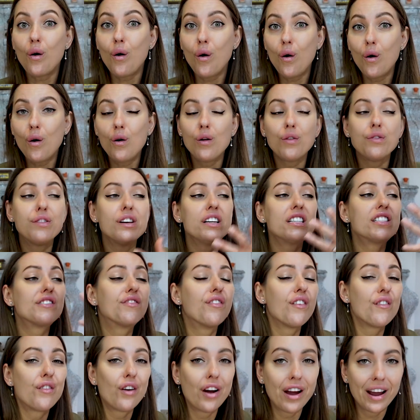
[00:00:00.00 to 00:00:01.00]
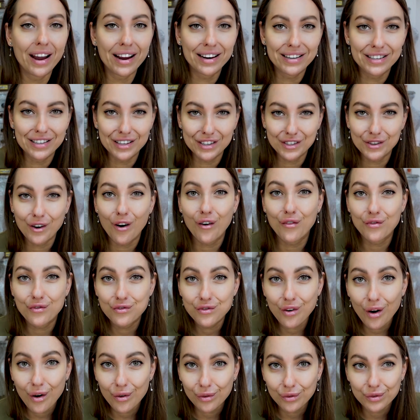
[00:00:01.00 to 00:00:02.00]
all these varieties of
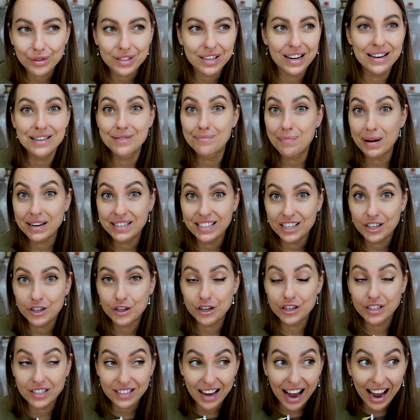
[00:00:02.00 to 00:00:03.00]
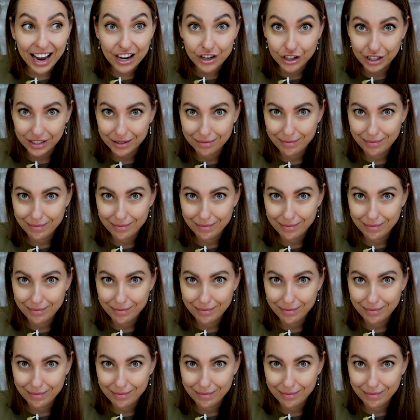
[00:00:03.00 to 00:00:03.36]
roles and positions I just